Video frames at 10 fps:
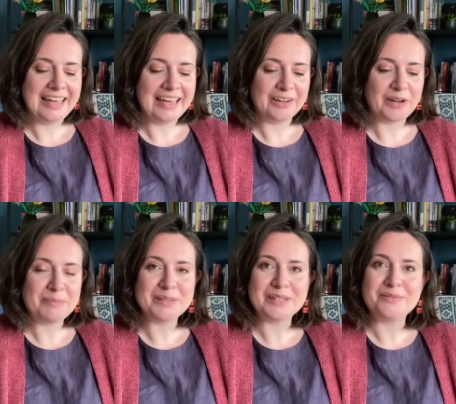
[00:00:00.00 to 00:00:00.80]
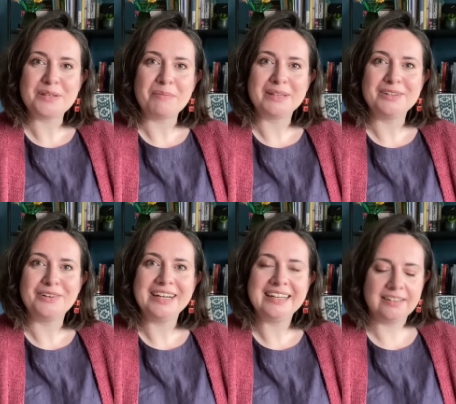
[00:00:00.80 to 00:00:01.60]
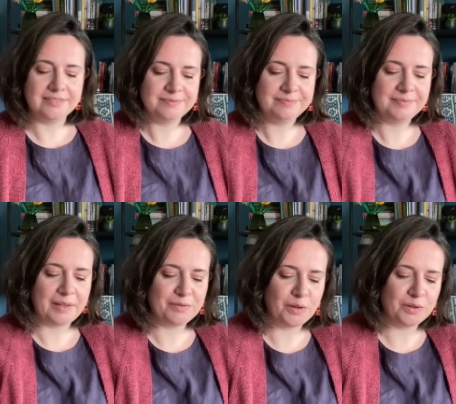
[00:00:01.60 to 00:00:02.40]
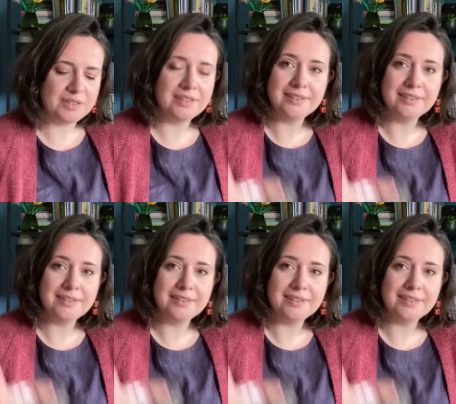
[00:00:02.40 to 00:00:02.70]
Grab yourself something to drink. I've got